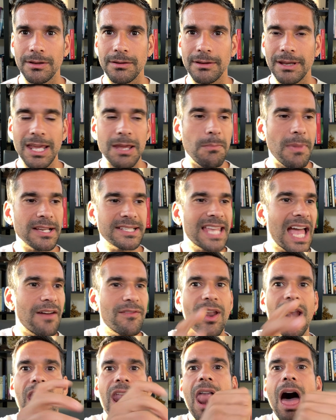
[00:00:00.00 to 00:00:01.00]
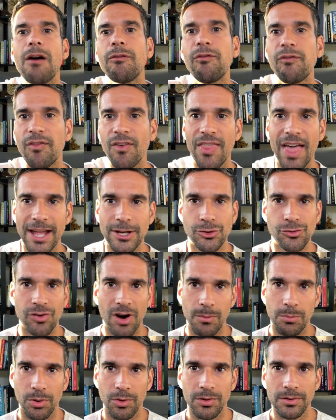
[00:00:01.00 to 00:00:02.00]
He must have a love for that
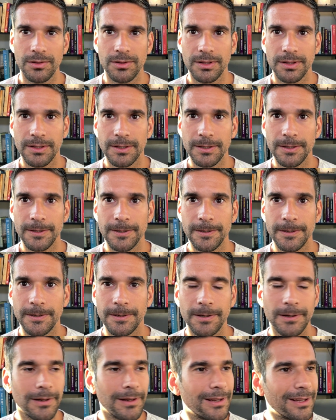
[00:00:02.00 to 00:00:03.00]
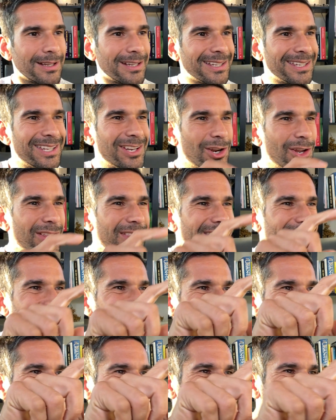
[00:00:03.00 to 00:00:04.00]
trouble. You
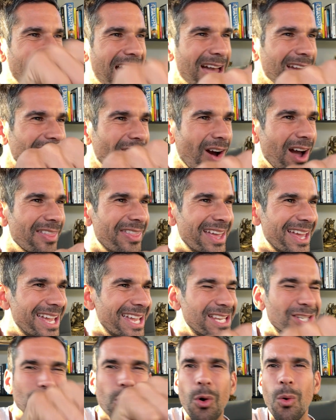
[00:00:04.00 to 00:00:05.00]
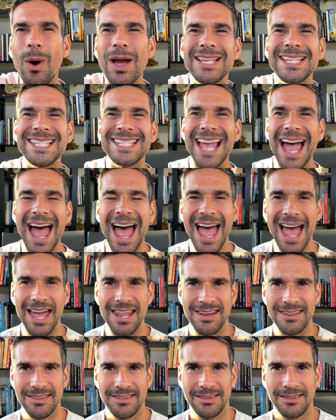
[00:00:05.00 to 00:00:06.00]
know, that guy there, he's always sad.
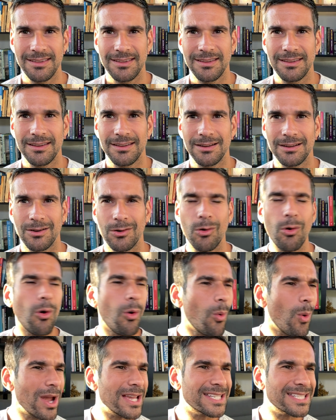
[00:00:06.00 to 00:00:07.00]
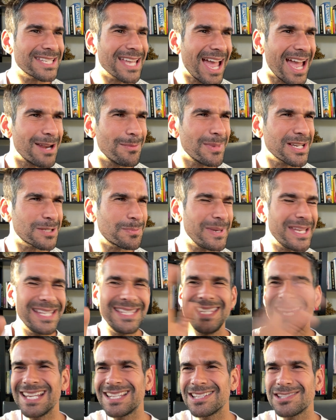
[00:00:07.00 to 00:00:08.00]
Always sad. He must be
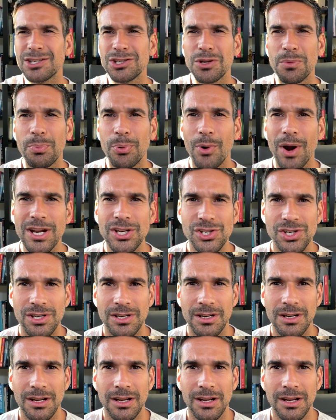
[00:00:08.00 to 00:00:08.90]
addicted to depression.